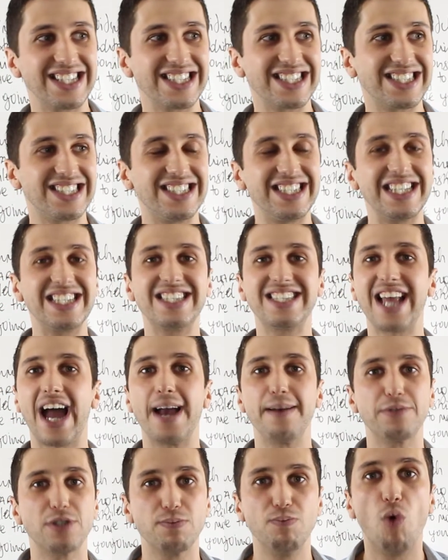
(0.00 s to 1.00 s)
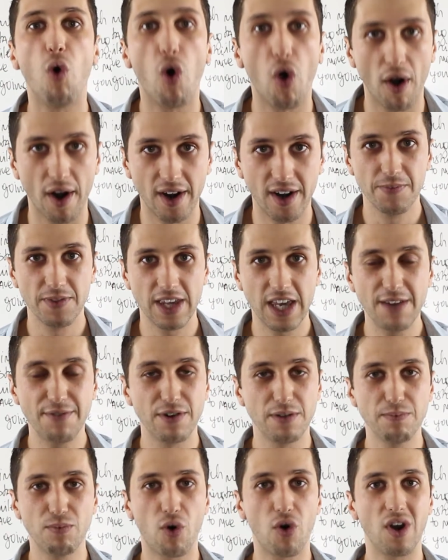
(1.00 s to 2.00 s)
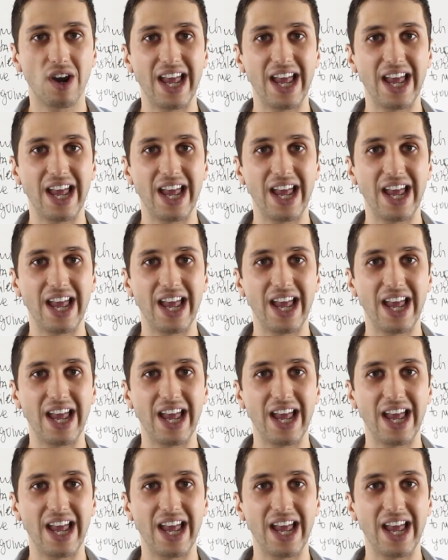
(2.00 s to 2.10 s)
6 times more, even more,